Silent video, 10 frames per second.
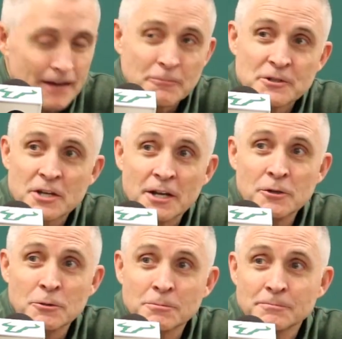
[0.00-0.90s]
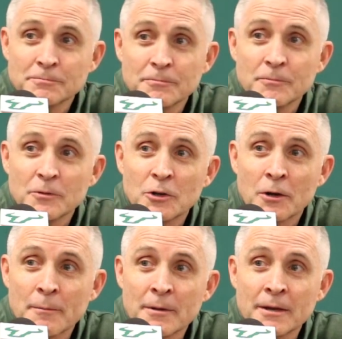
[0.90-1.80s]
wish I knew. You know
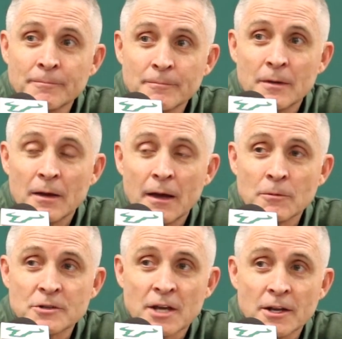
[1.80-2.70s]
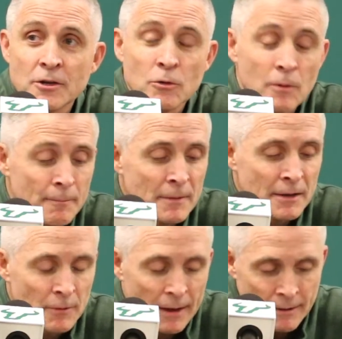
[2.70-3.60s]
what I mean? I wish I knew. I
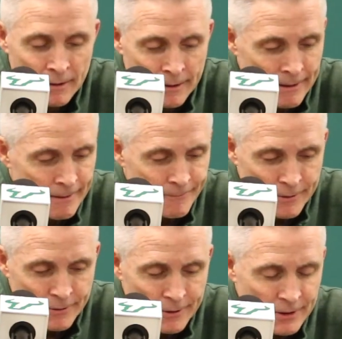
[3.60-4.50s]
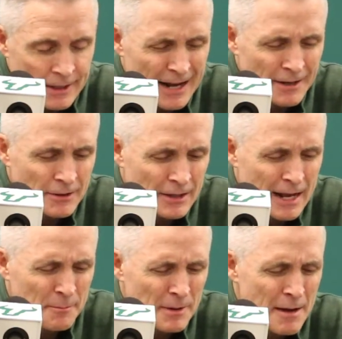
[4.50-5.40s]
mean, you gotta
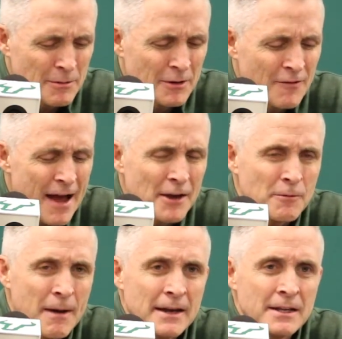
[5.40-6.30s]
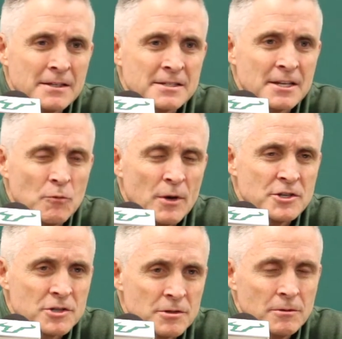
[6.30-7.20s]
be able to evaluate and see
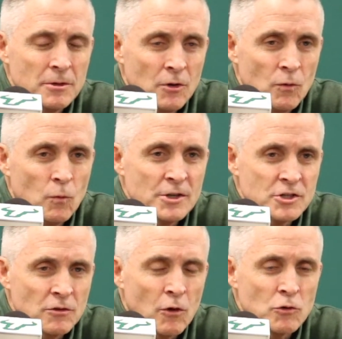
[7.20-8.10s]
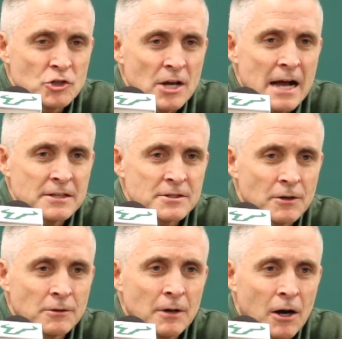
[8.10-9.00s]
which of those shots
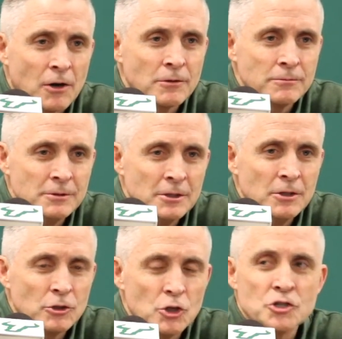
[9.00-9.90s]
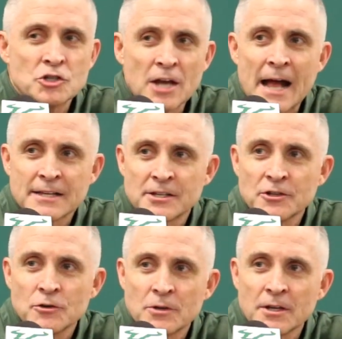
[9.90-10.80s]
are good shots
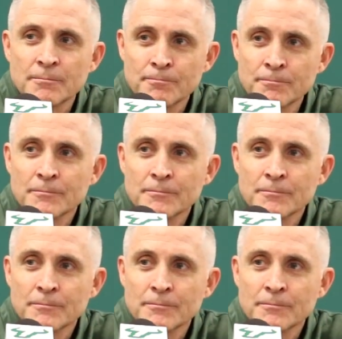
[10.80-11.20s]
that you can